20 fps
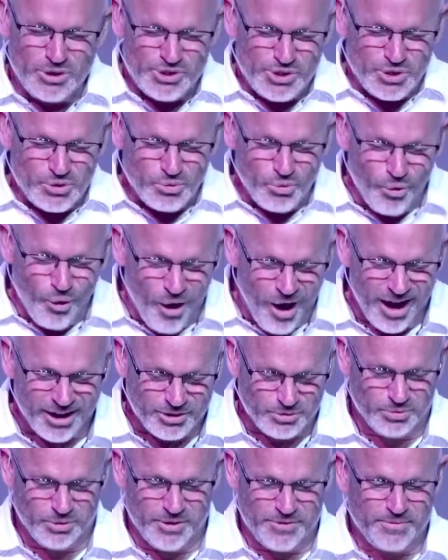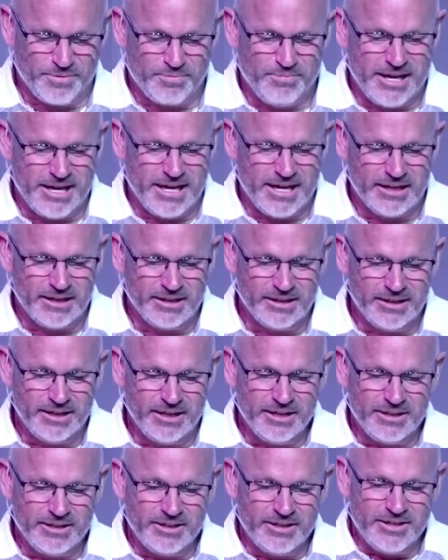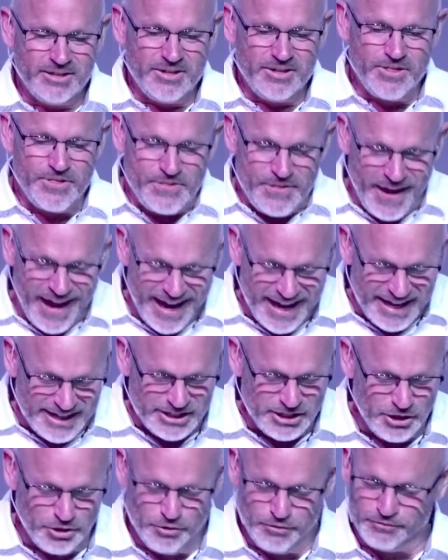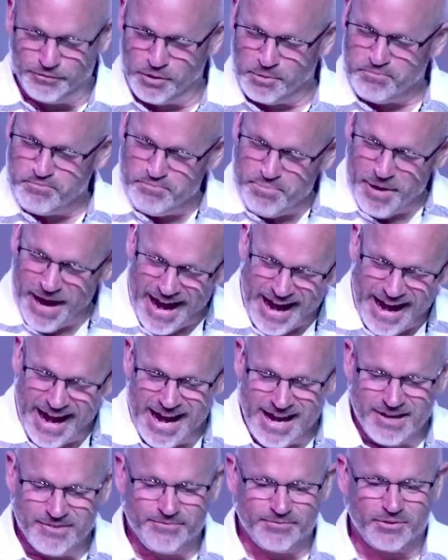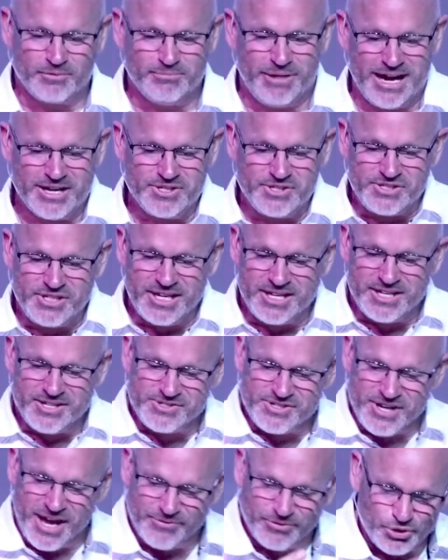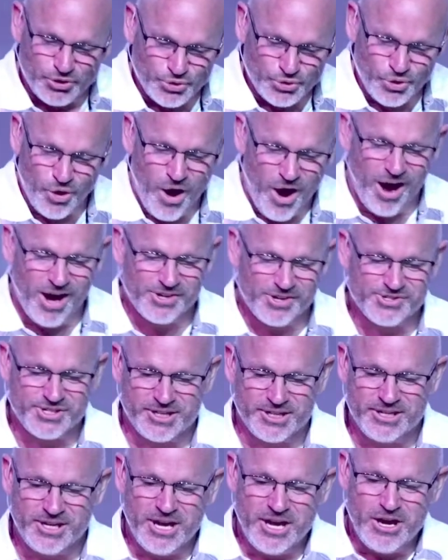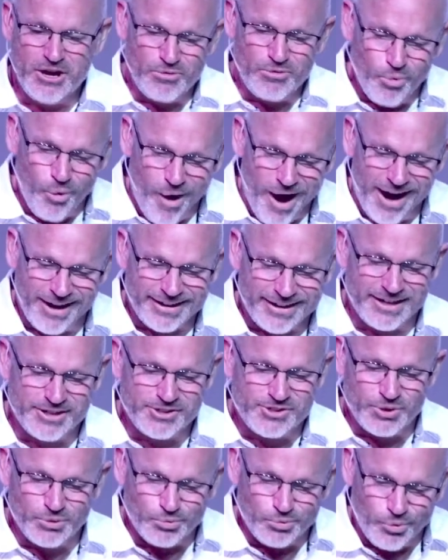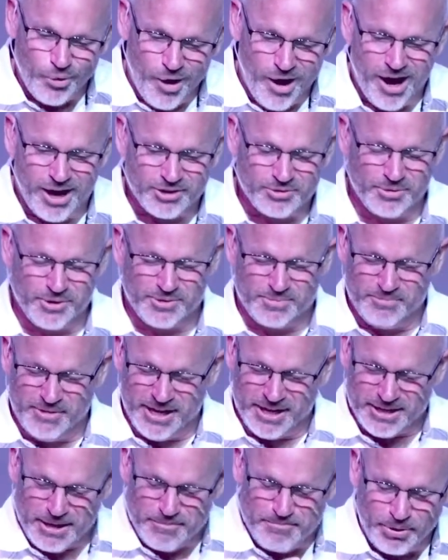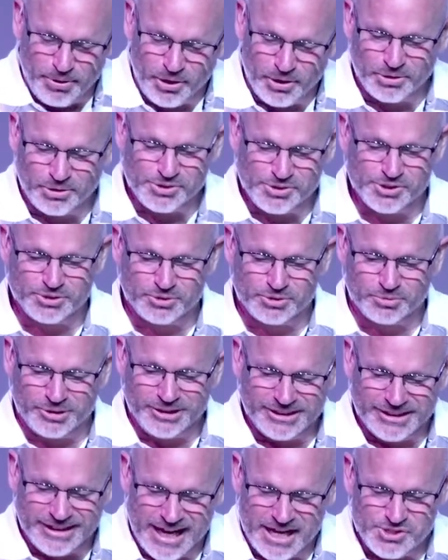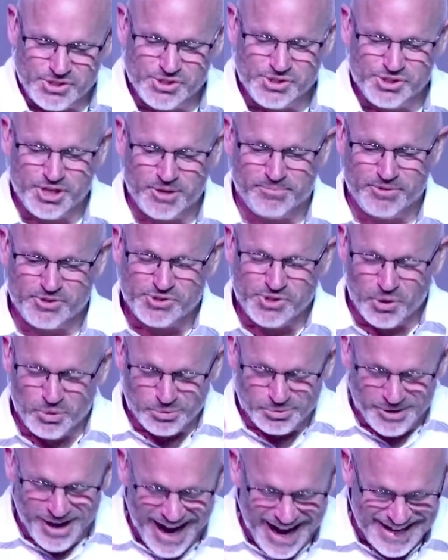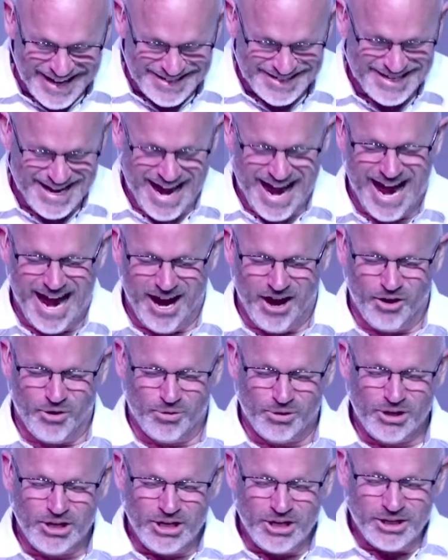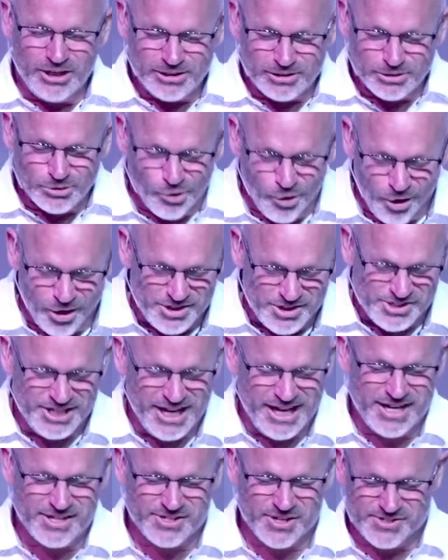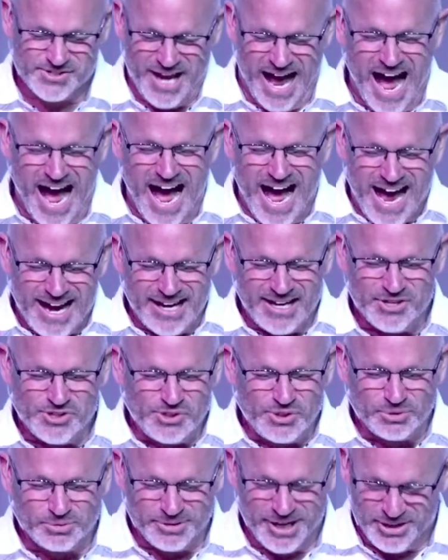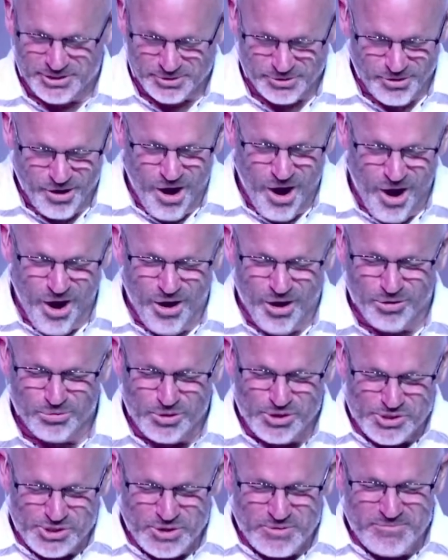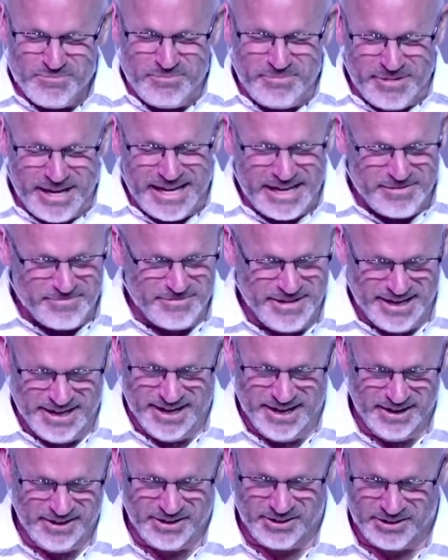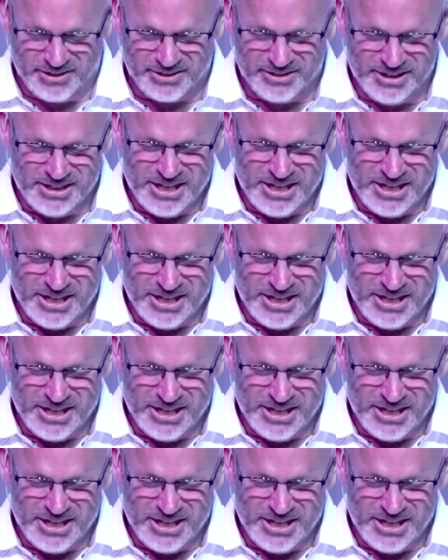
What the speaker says: Would you walk with me? Thank you for paying for my sins on the cross and wanting to walk with me in a personal relationship. And so right now, Lord Jesus, I surrender all. Would you meet me here?